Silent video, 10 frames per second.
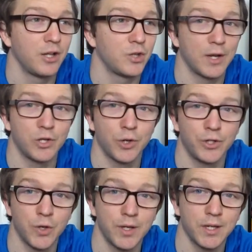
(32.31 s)
Do I enjoy
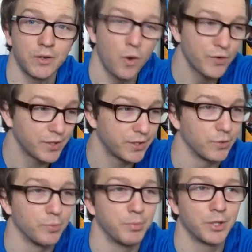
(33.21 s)
doing it? Of course I
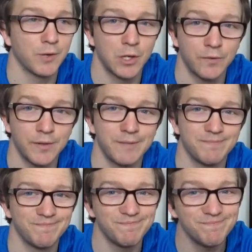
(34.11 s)
do. But do I love it?
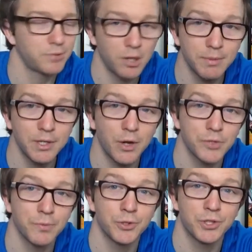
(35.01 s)
Probably not
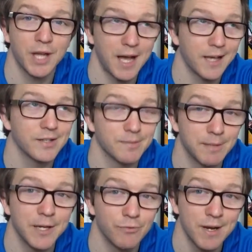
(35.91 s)
as much as the
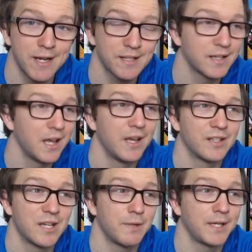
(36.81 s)
Blaydon Race.
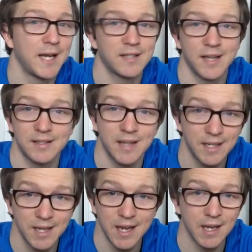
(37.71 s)
Same with the Gateshead
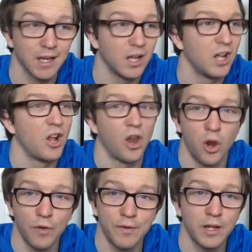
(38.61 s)
10K.
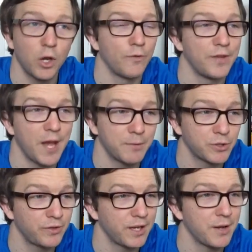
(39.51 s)
Love it, love the
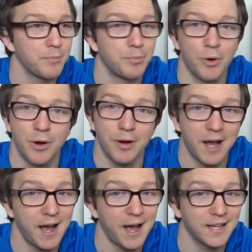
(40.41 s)
atmosphere, but
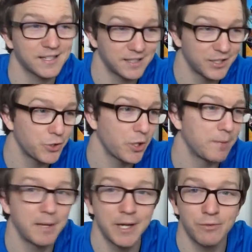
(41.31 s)
I still enjoy the
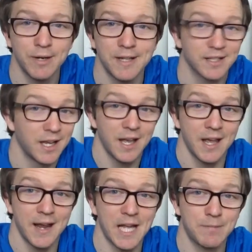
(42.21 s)
Blaydon Race.
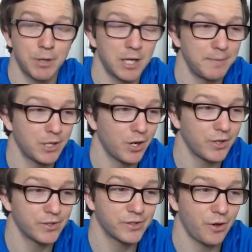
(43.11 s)
It's purely
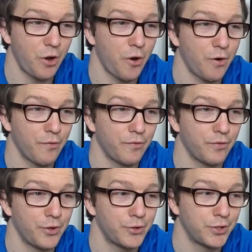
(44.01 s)
because of
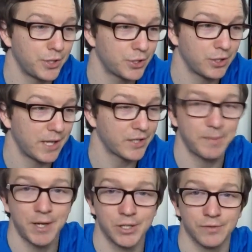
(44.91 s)
the traditional
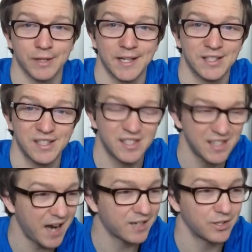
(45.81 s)
aspects of it. It's
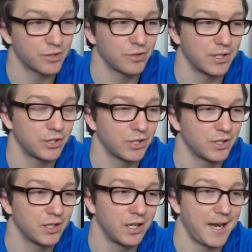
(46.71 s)
stacked in
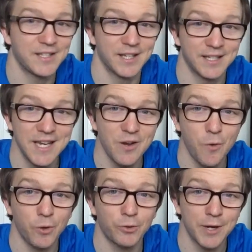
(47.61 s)
tradition. It's a geek
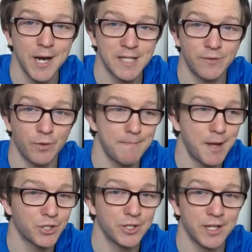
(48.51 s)
old race, if you want to
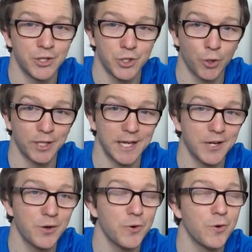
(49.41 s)
mention it in the Geordie
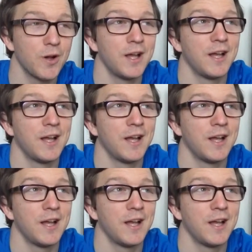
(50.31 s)
lingo.